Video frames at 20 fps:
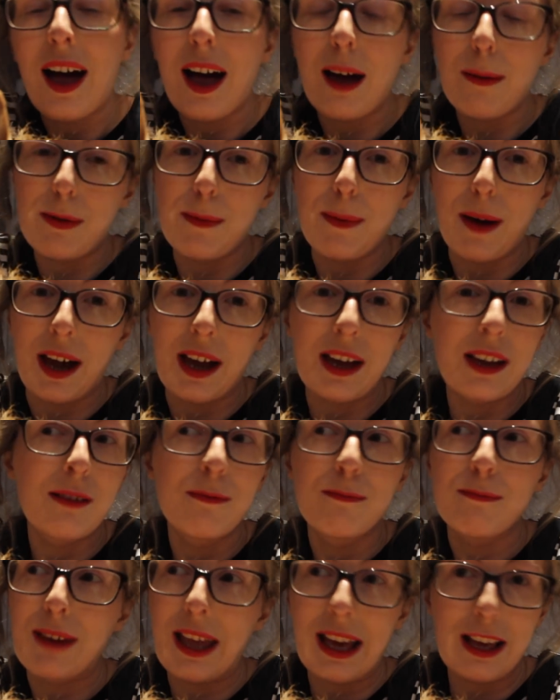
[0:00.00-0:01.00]
I'll be back
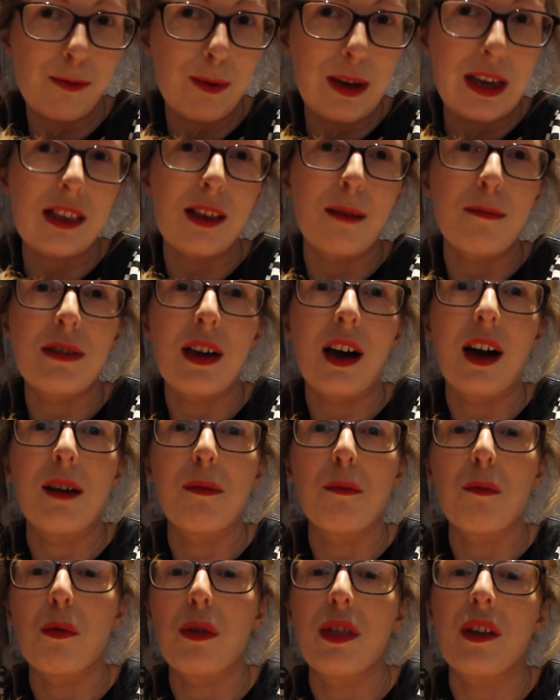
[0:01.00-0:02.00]
next week
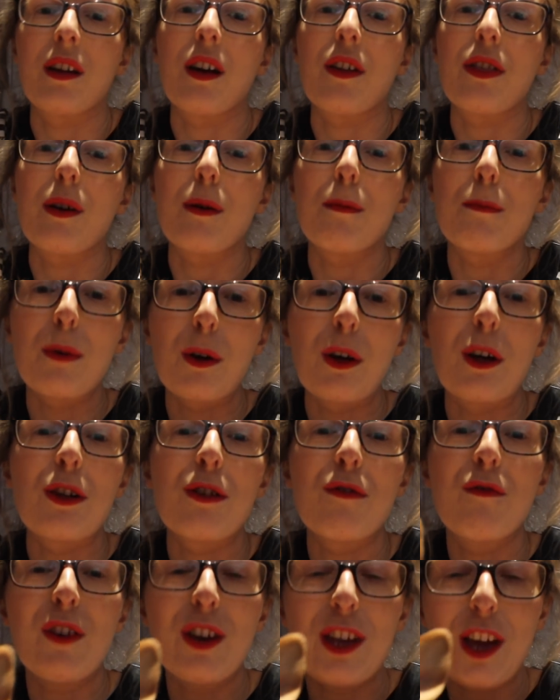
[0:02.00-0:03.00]
sometime with another
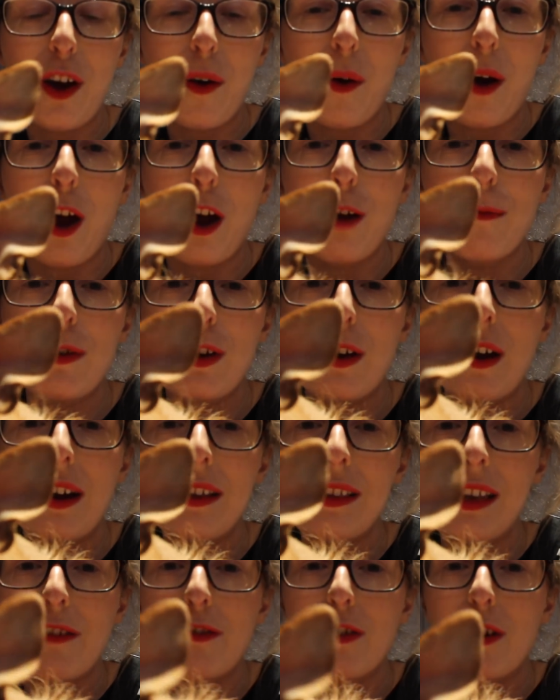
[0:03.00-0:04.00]
bookish video. I hope you
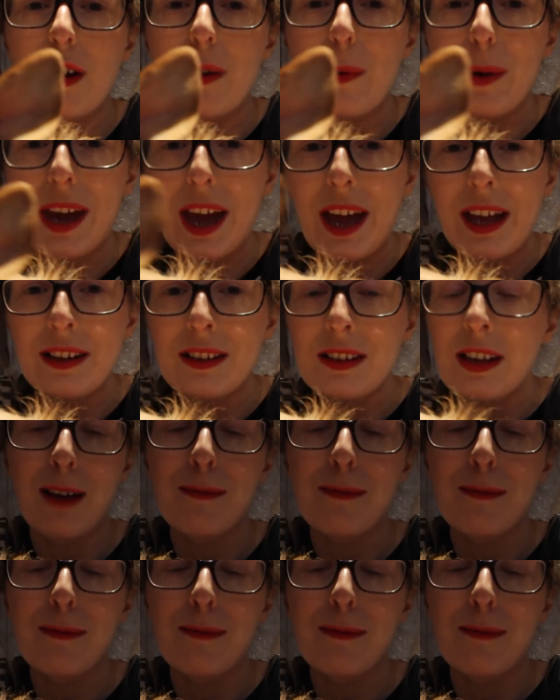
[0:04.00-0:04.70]
guys have a great weekend.